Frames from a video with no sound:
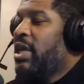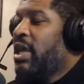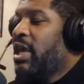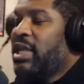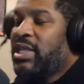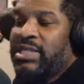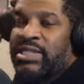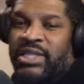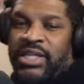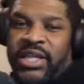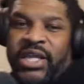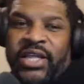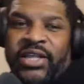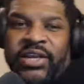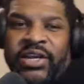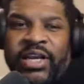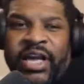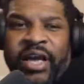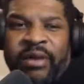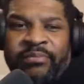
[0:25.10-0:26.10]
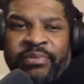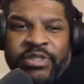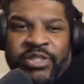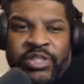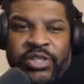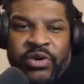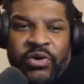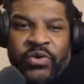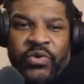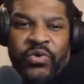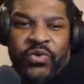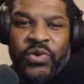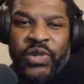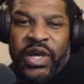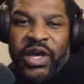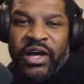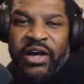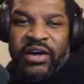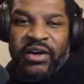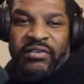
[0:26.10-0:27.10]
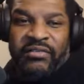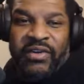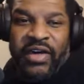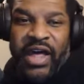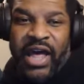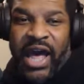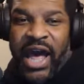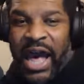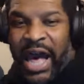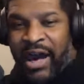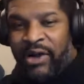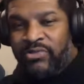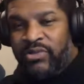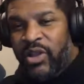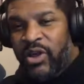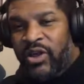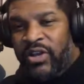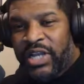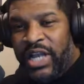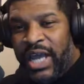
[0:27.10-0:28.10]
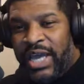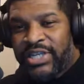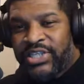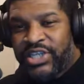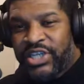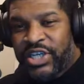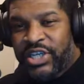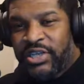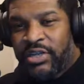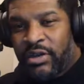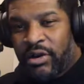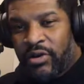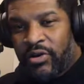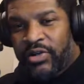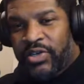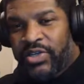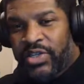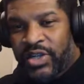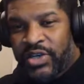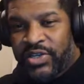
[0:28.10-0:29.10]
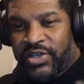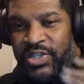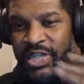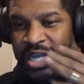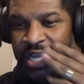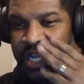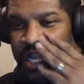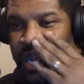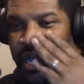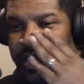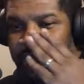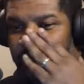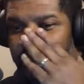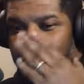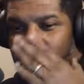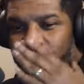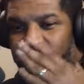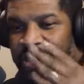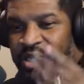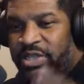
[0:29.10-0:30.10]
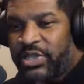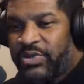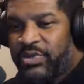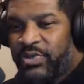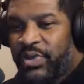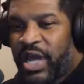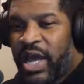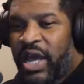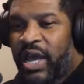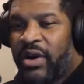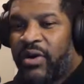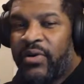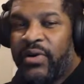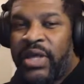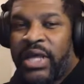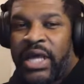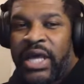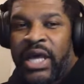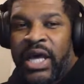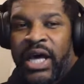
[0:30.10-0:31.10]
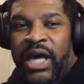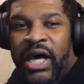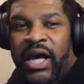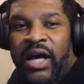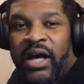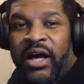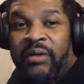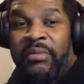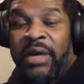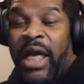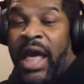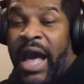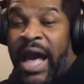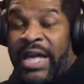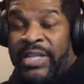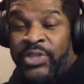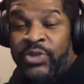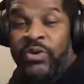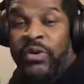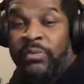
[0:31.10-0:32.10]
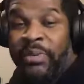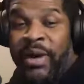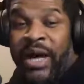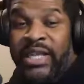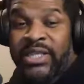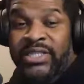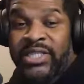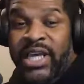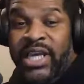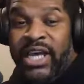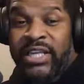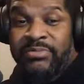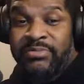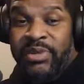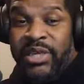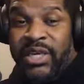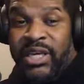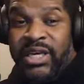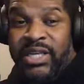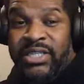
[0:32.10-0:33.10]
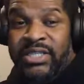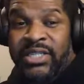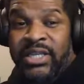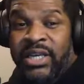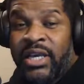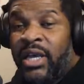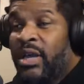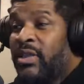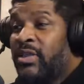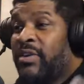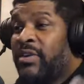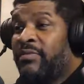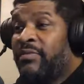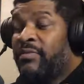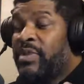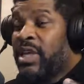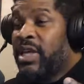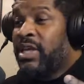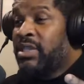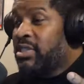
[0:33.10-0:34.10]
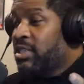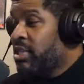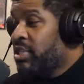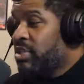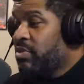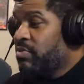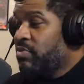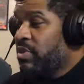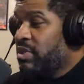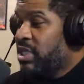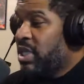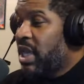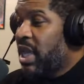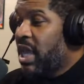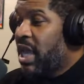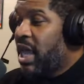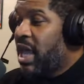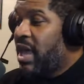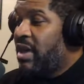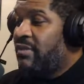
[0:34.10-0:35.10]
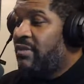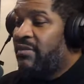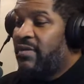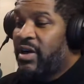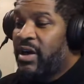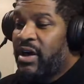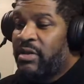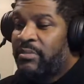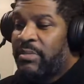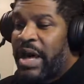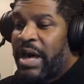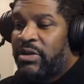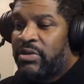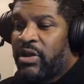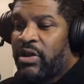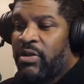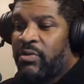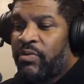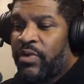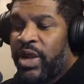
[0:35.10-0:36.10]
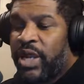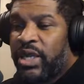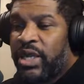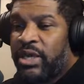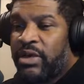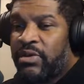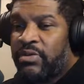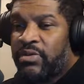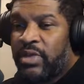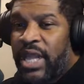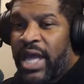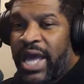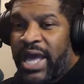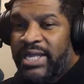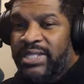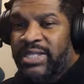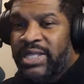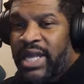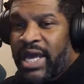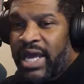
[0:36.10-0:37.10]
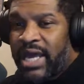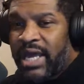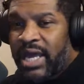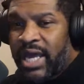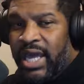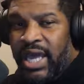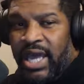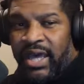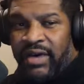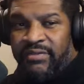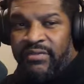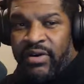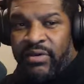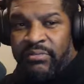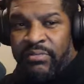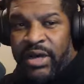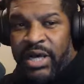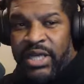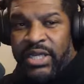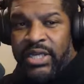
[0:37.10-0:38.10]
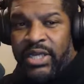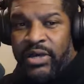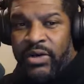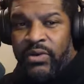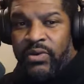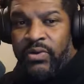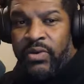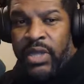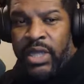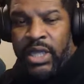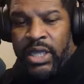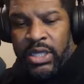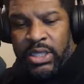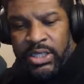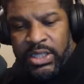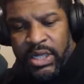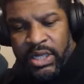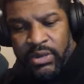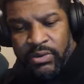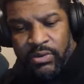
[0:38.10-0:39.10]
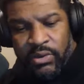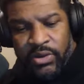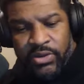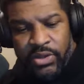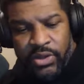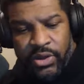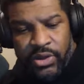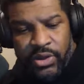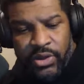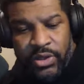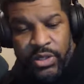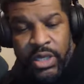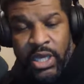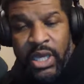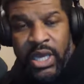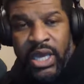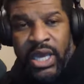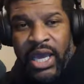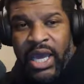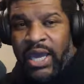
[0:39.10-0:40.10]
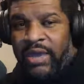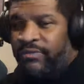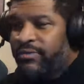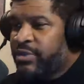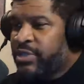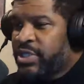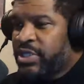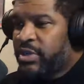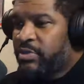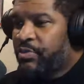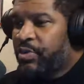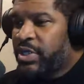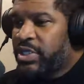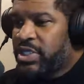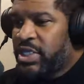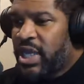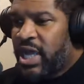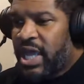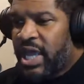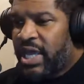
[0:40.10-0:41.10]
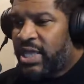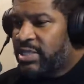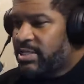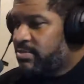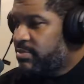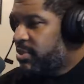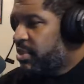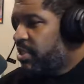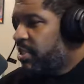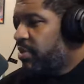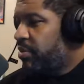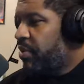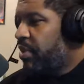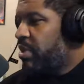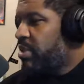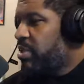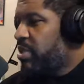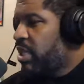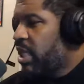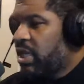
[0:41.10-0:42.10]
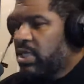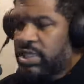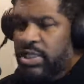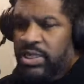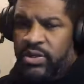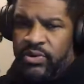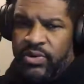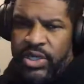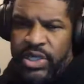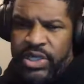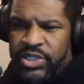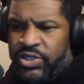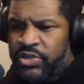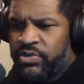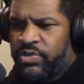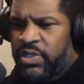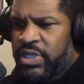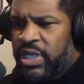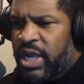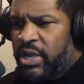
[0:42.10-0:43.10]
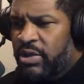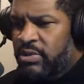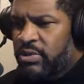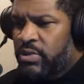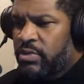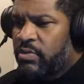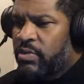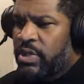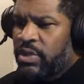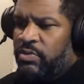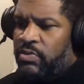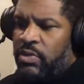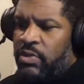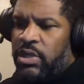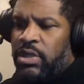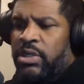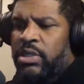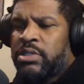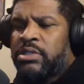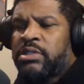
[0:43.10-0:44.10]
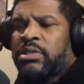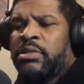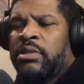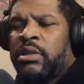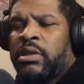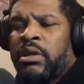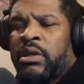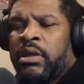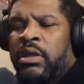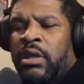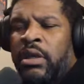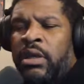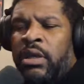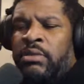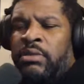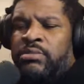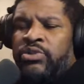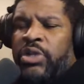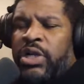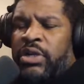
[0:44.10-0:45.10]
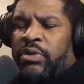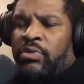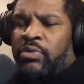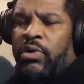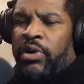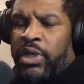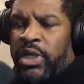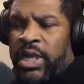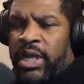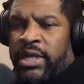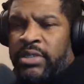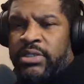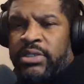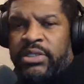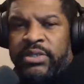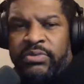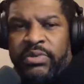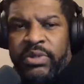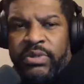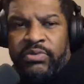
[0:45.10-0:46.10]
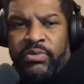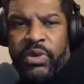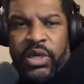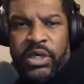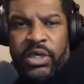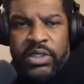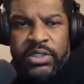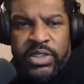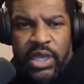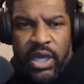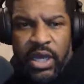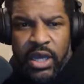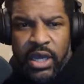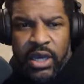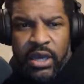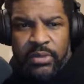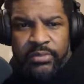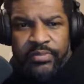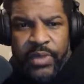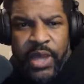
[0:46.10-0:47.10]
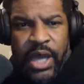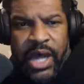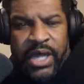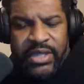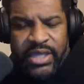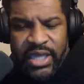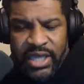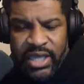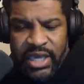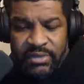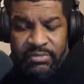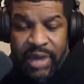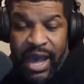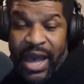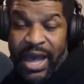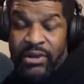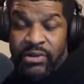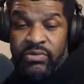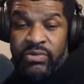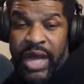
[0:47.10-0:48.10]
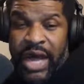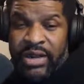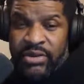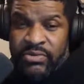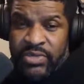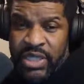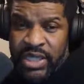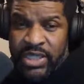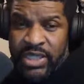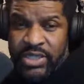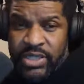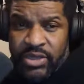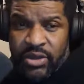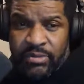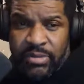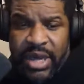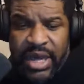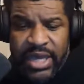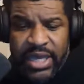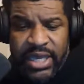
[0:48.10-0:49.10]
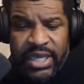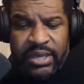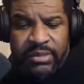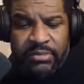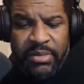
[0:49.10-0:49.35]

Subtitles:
It is another episode of Outlaw Nation on a Thursday night. What we do now. I do apologize because the intention was to have Outlaw Radio last night and have Armando Duckworth on. And for some reason, I had some serious technical issues, and I don't know what it was. Trying to work it out to see what it was. I think it. I don't think it's on my end.